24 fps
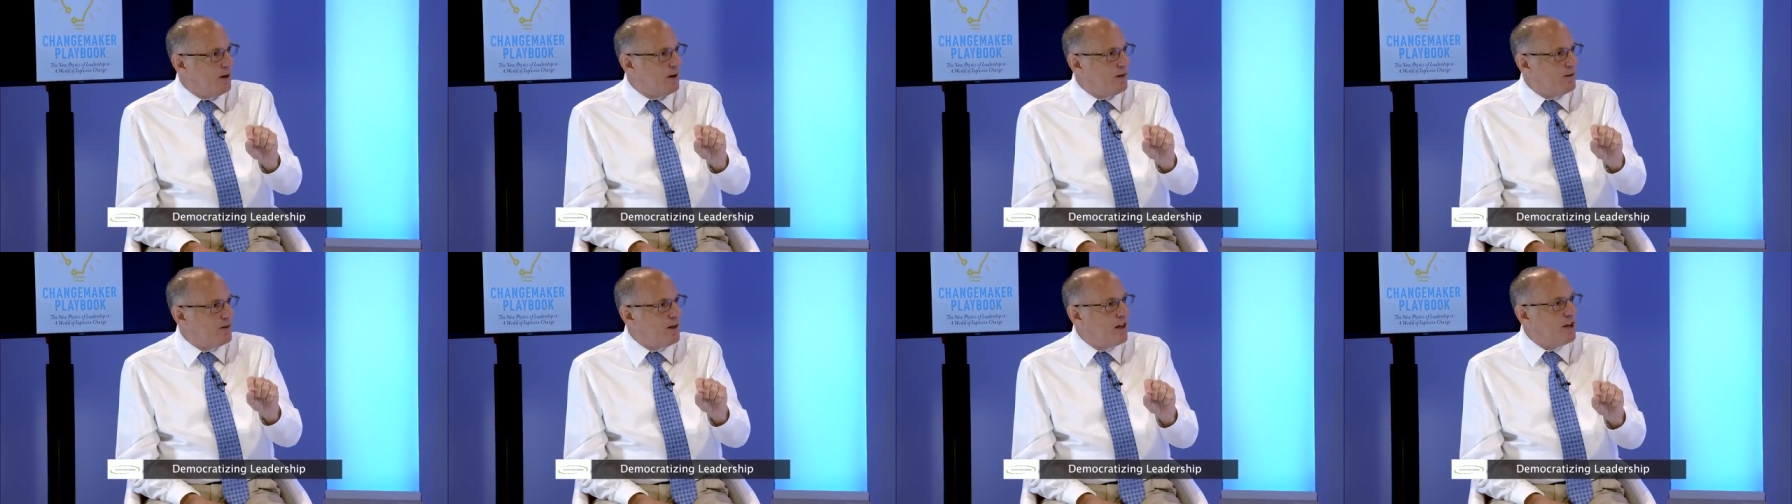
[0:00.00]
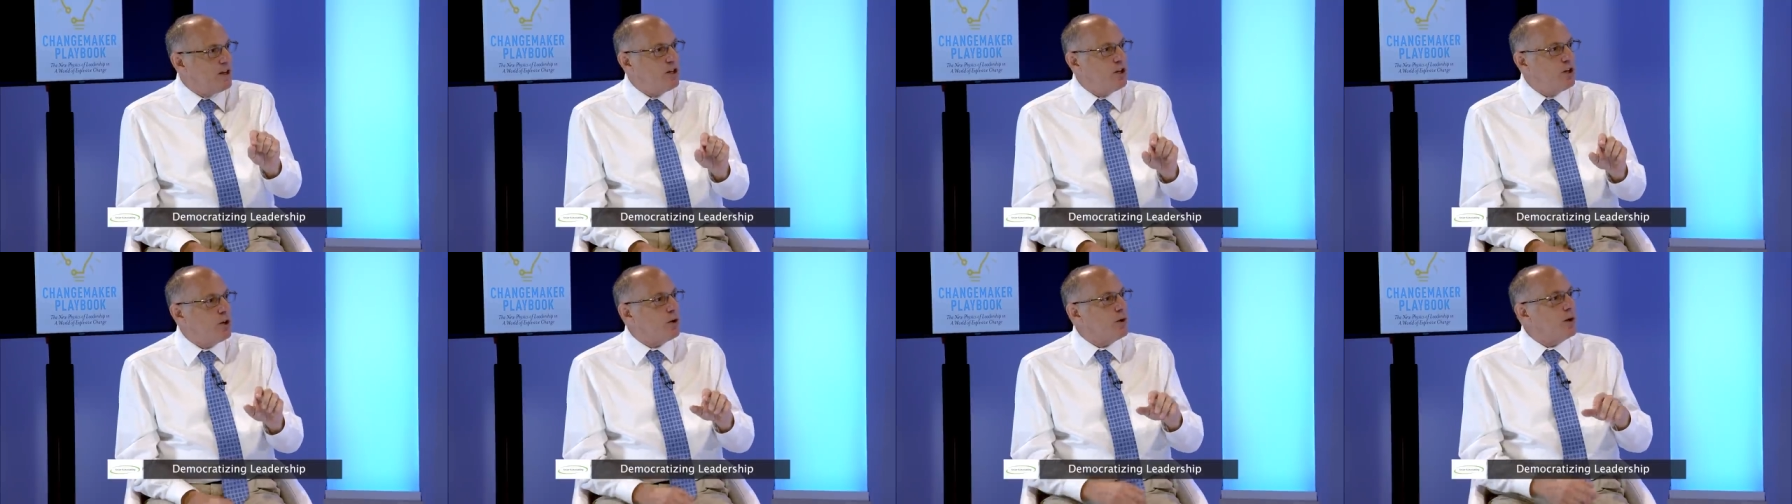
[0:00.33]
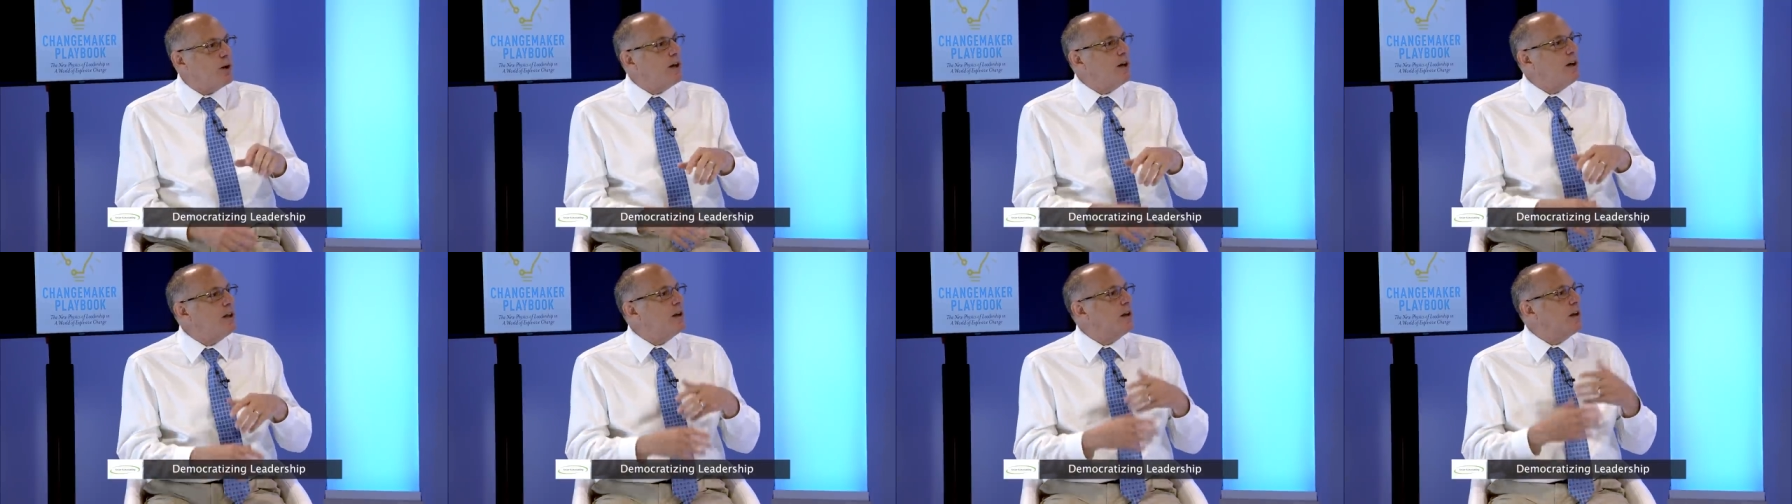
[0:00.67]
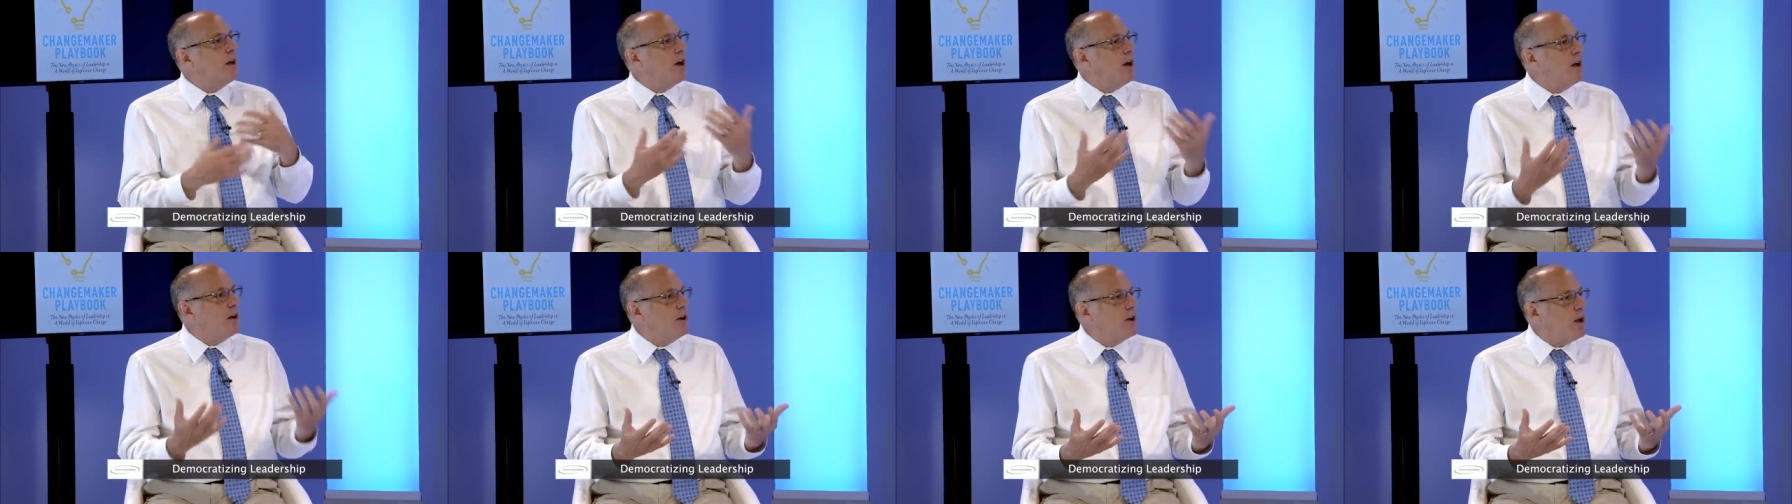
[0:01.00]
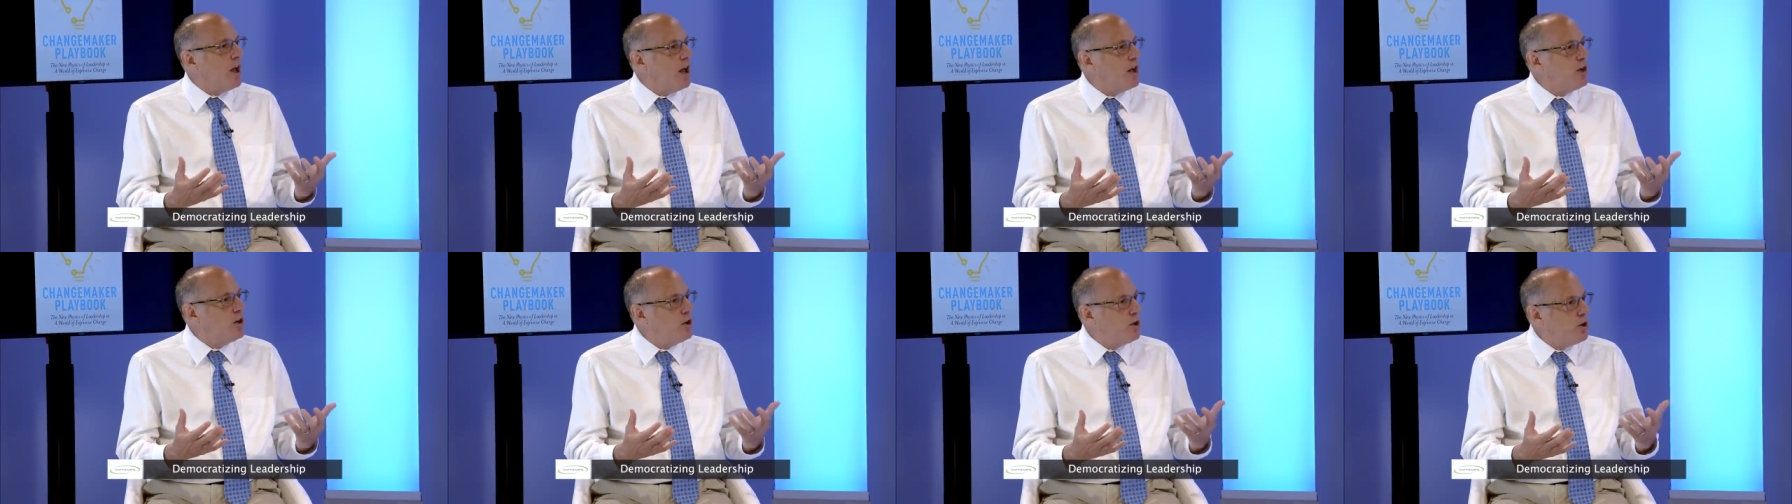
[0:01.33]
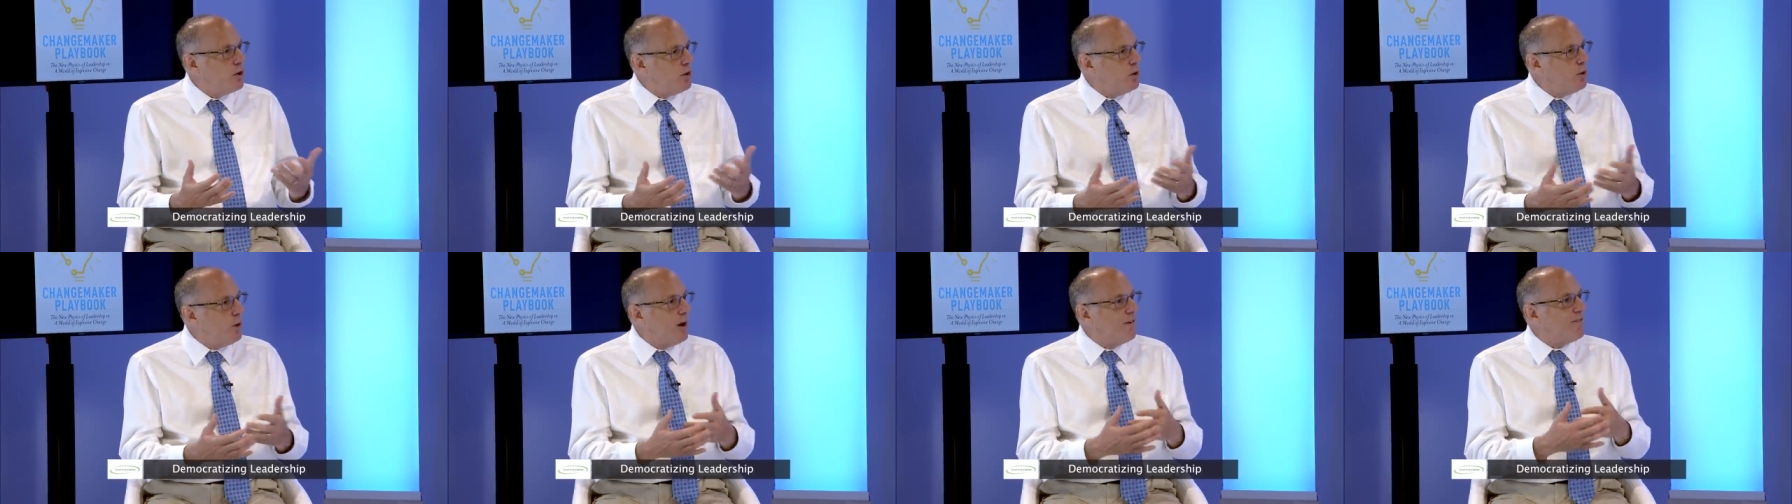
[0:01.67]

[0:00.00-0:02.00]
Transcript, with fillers: then you're in a, a, new,